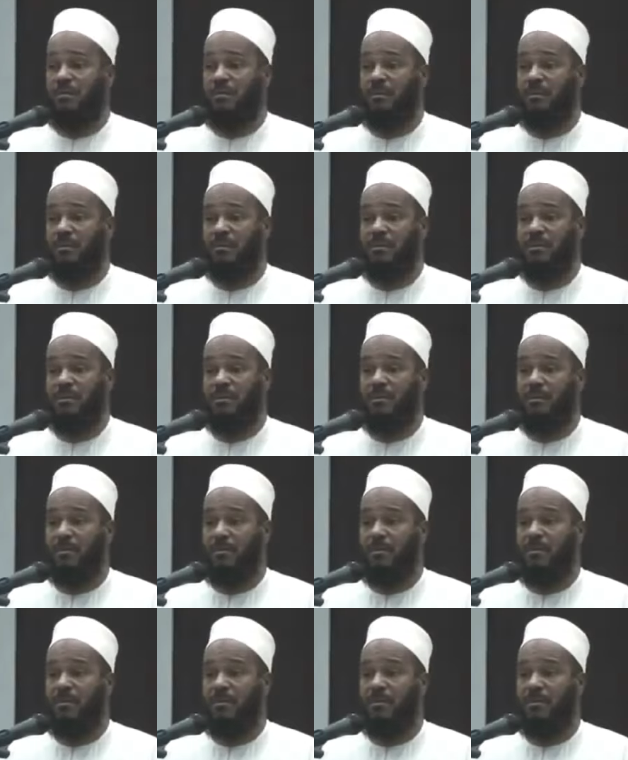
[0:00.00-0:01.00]

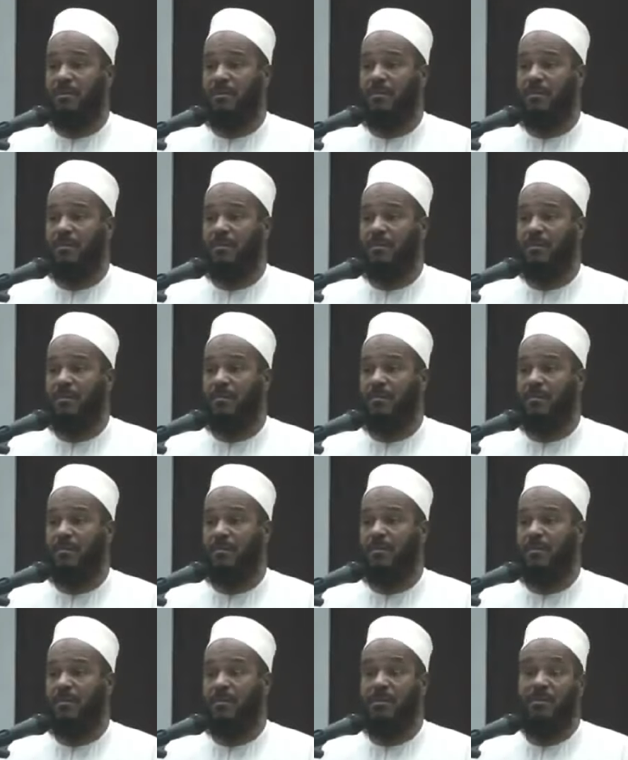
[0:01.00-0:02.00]

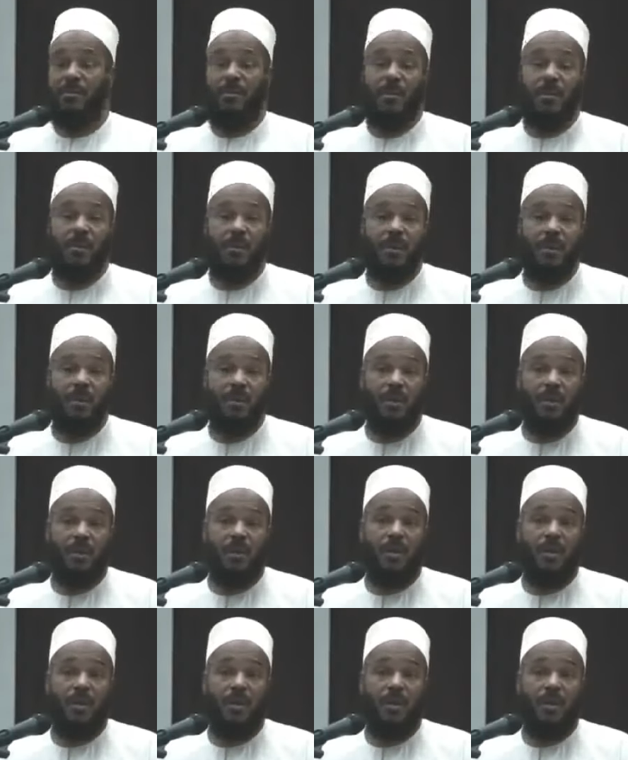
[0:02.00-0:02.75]
No one is speaking in this clip.